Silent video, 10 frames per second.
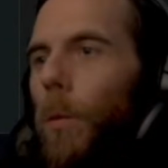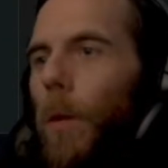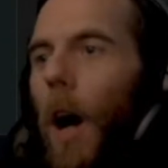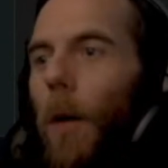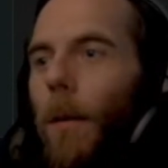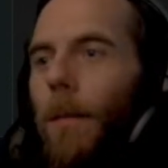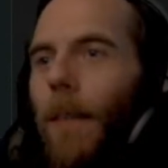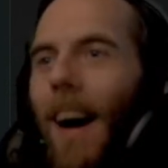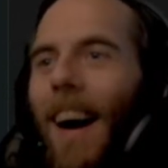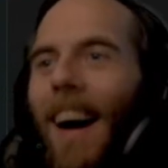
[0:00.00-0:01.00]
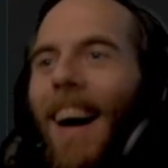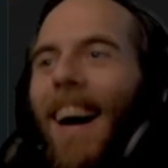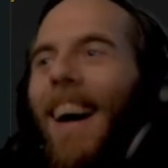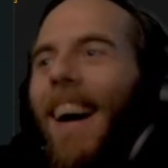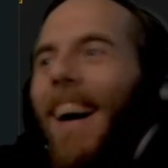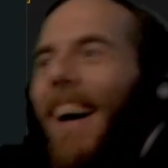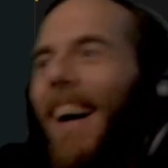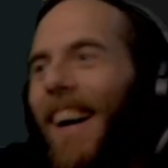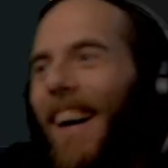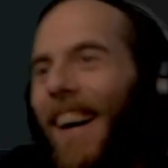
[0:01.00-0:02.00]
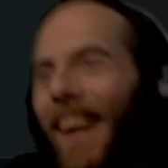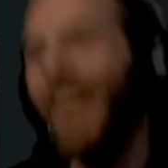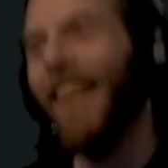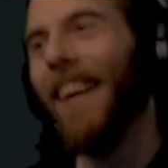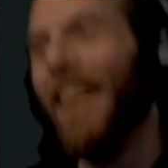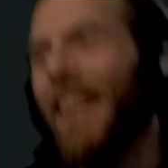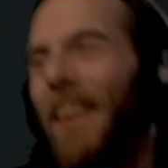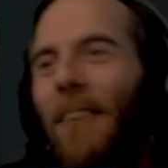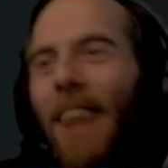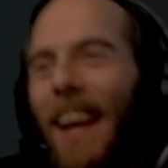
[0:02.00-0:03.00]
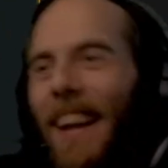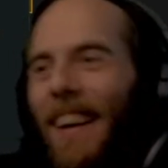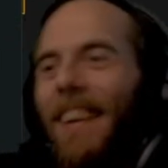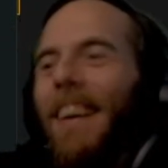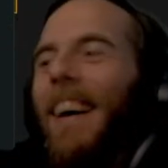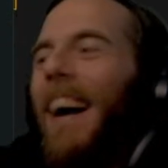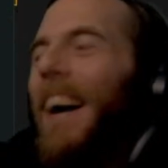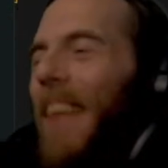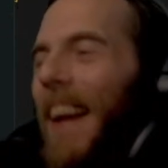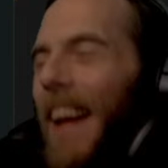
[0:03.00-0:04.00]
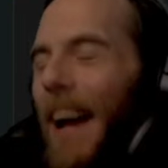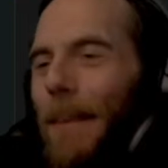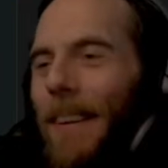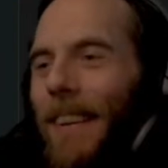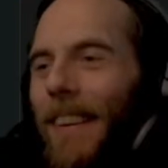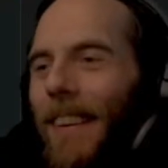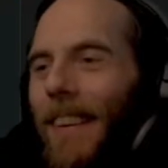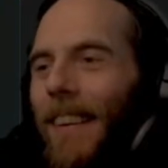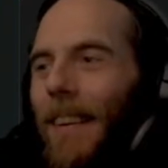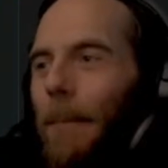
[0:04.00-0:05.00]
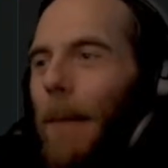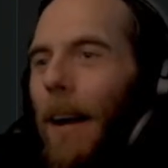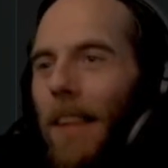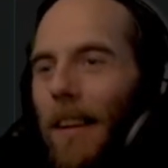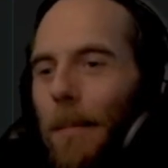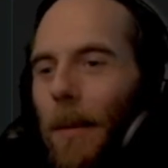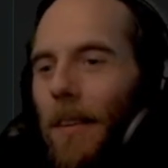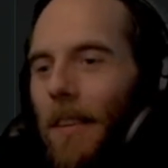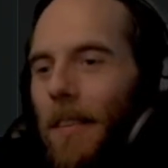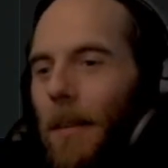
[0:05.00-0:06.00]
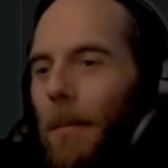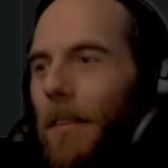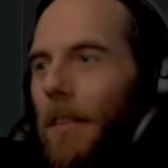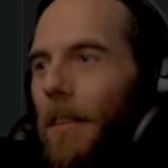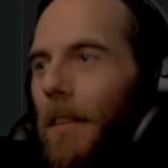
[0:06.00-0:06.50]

Oh, haha. Wait, how'd that happen? Browse expert systems.